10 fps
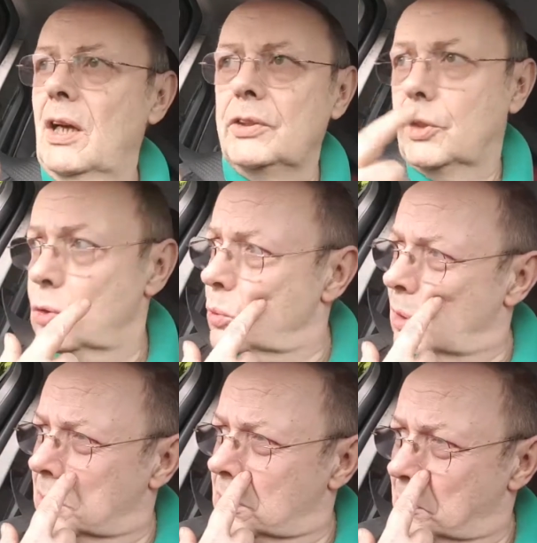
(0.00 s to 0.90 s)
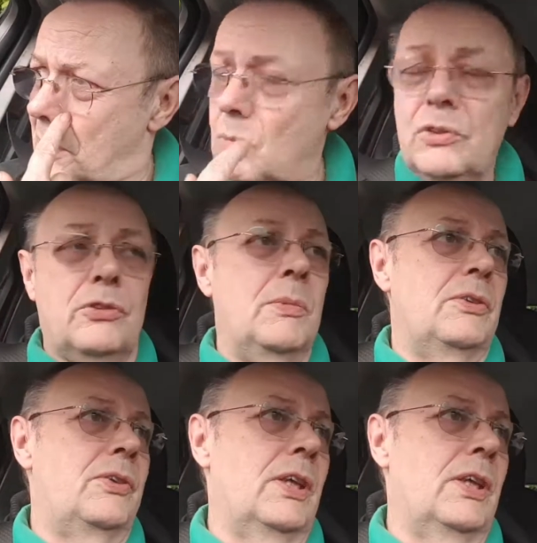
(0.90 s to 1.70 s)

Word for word: I do uh, about once a month.